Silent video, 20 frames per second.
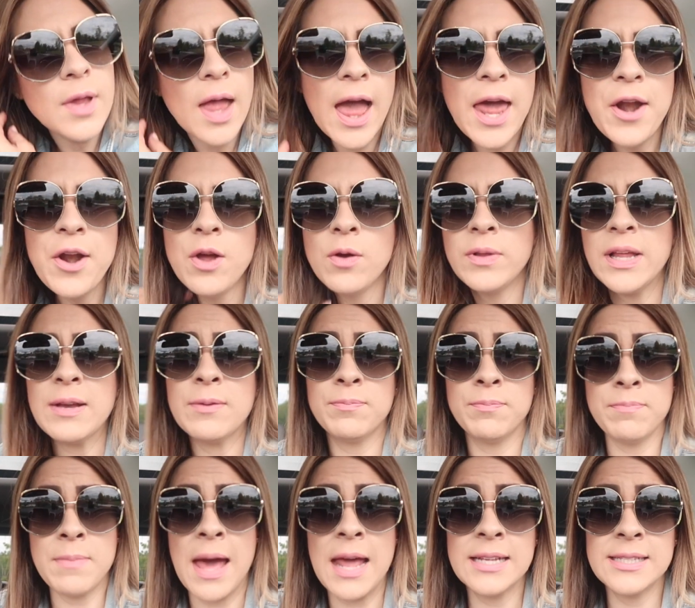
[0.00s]
I don't know, like,
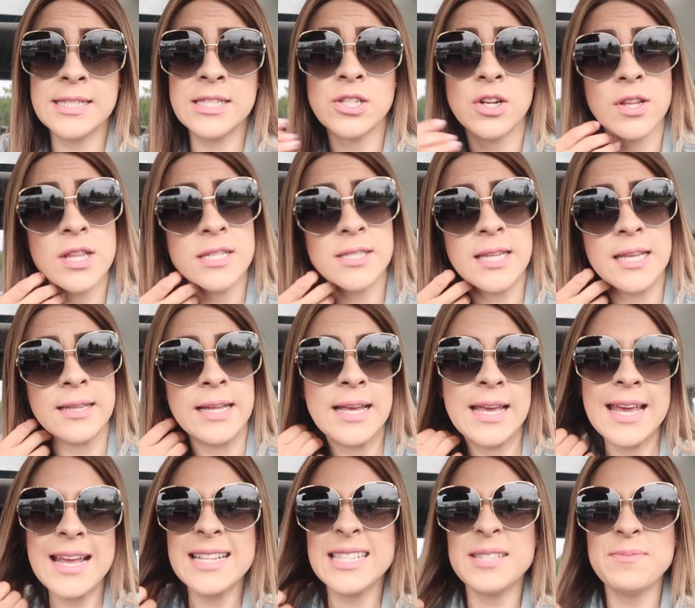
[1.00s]
Madison started this thing
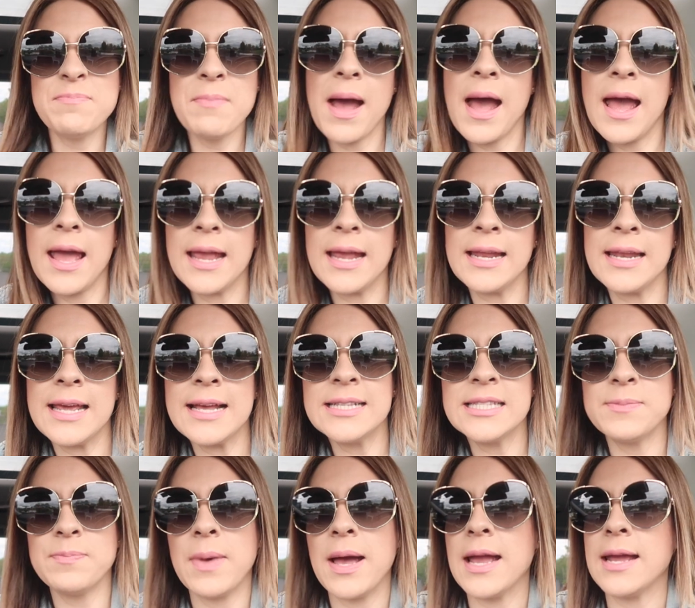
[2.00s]
like, it's mine,
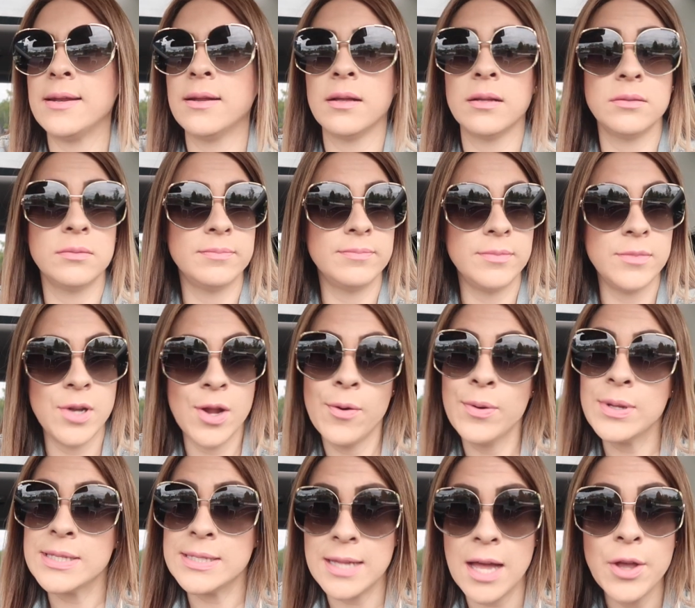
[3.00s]
it's mine. No,
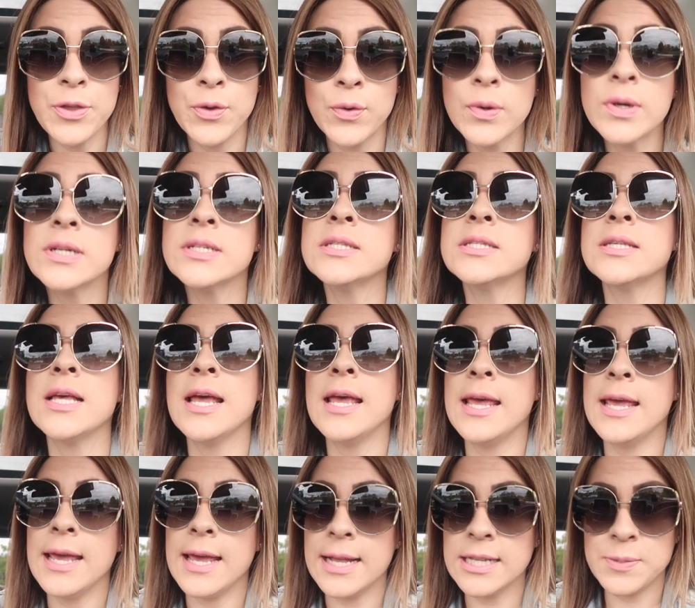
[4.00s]
it's not yours.
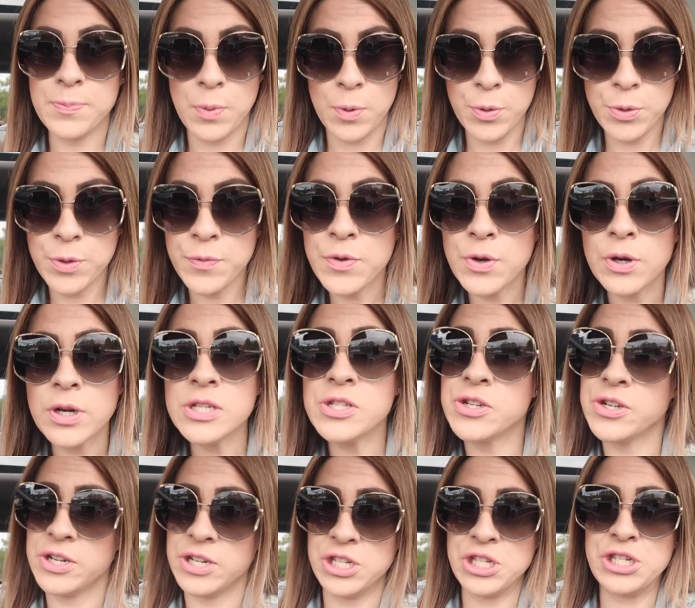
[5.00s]
It's both of yours.
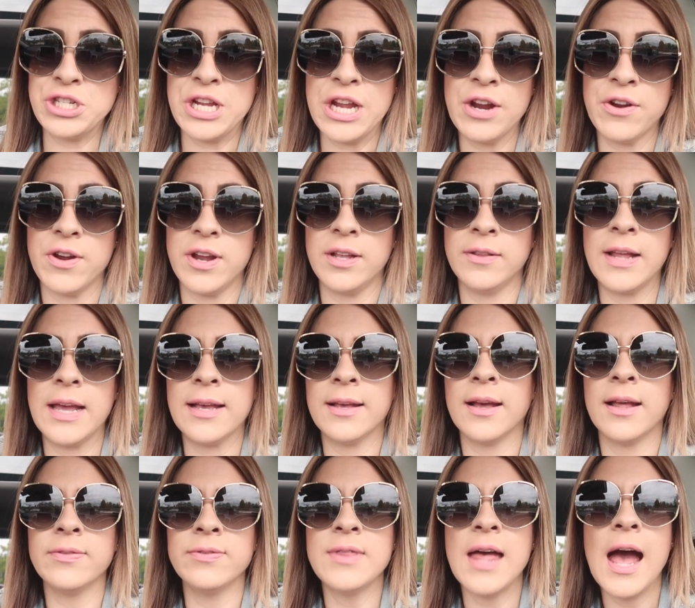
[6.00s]
You're gonna share it.
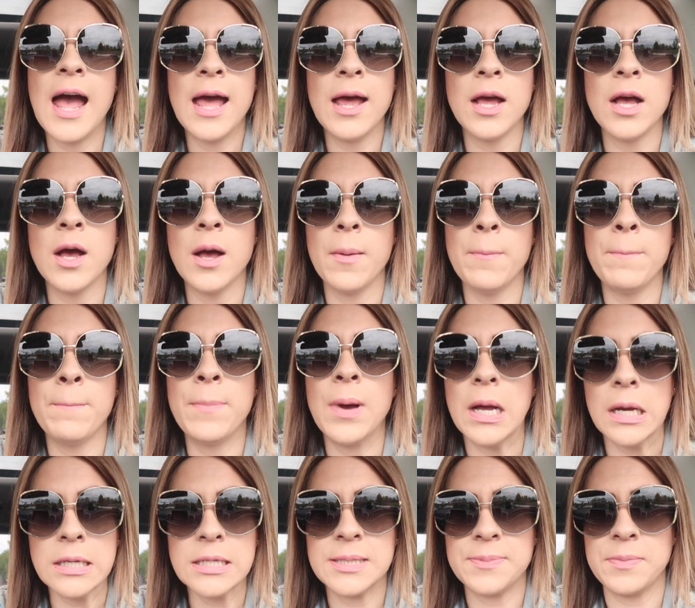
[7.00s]
Like, that
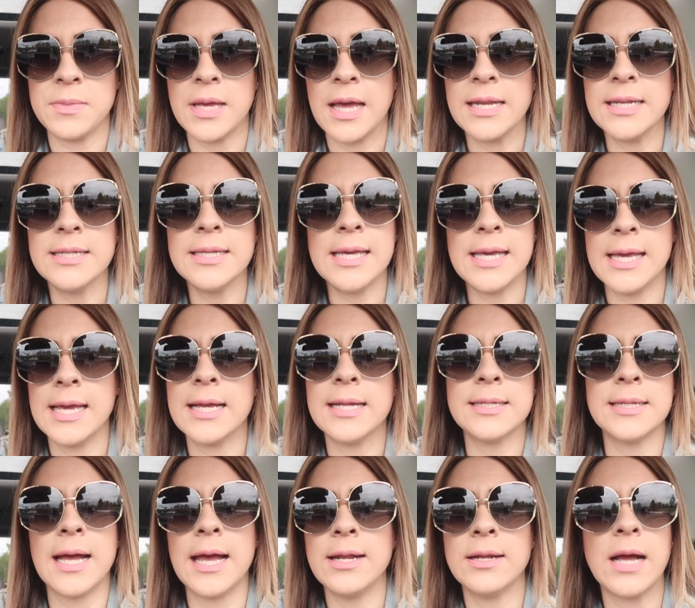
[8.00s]
bugs me. I can't,
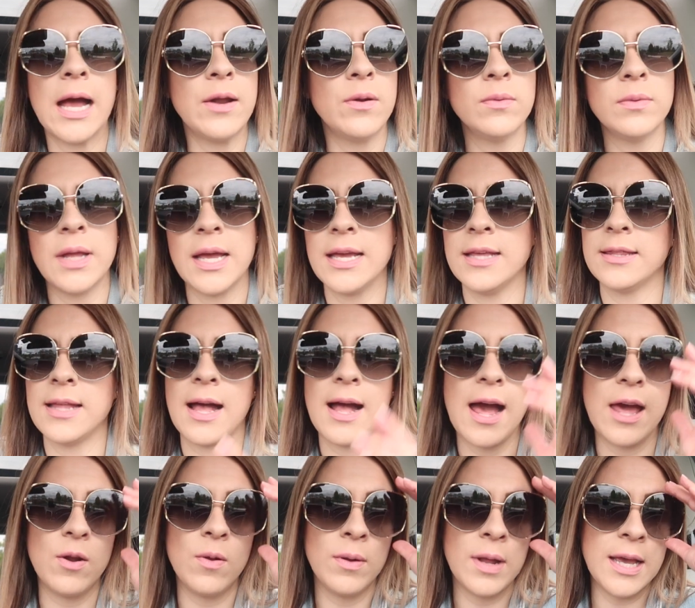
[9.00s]
I don't like that.
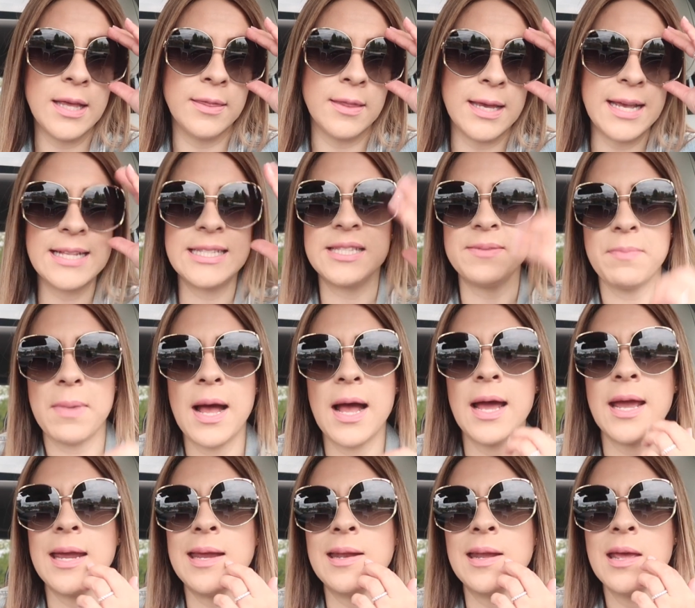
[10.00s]
I don't like the it's
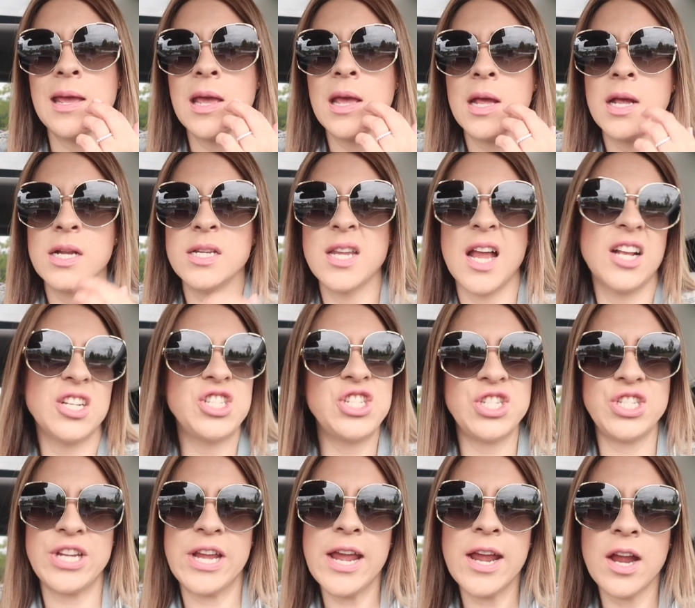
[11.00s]
mine, not
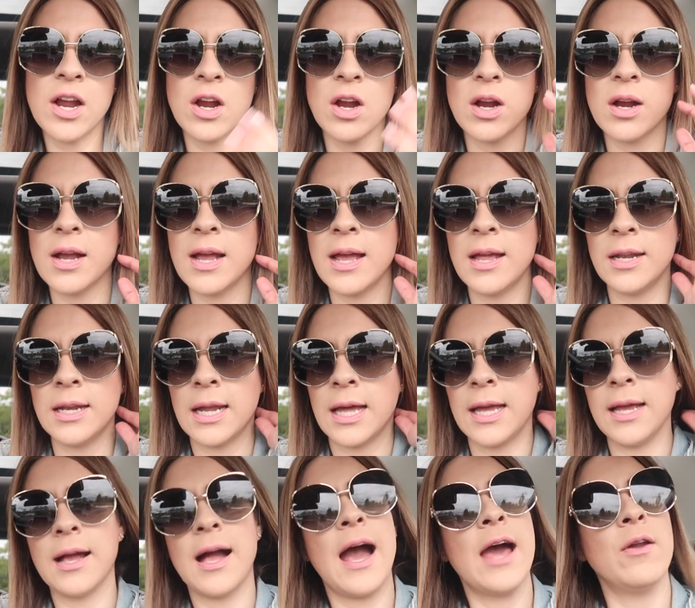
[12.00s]
share, and
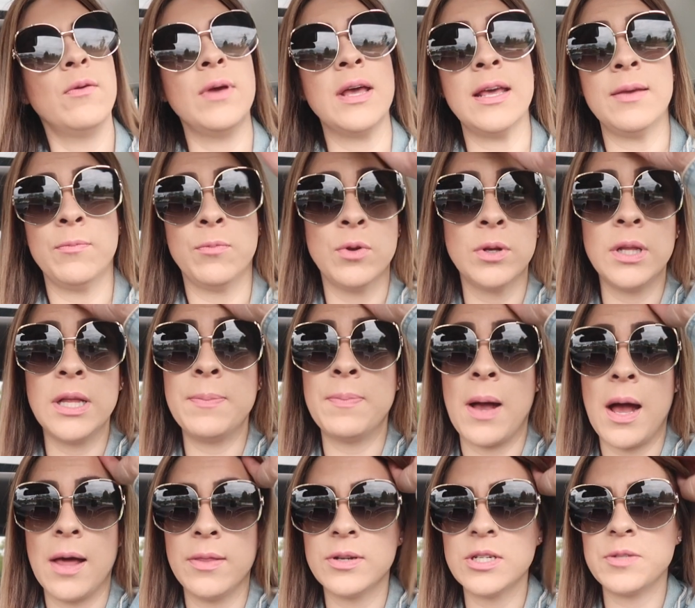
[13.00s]
like, it really
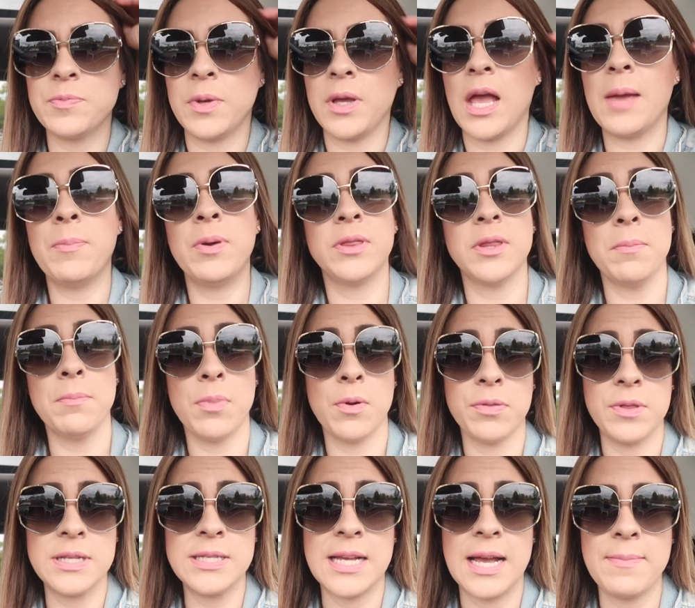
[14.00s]
bothers me. I put them
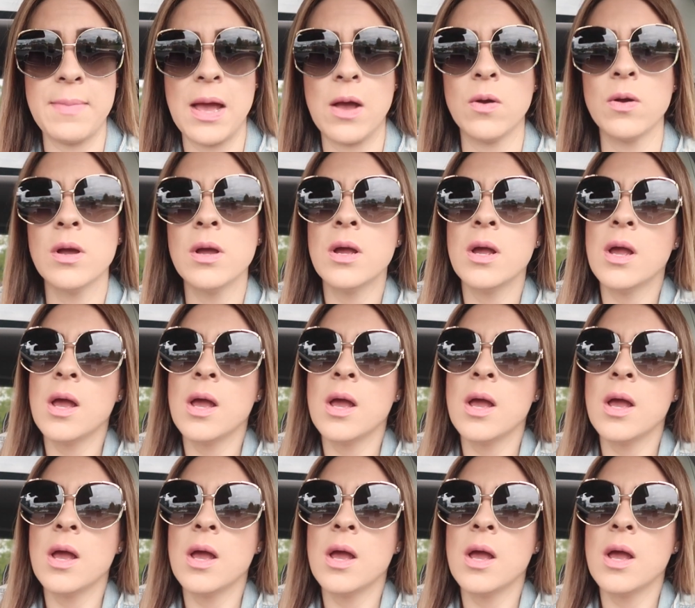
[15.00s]
both in timeout.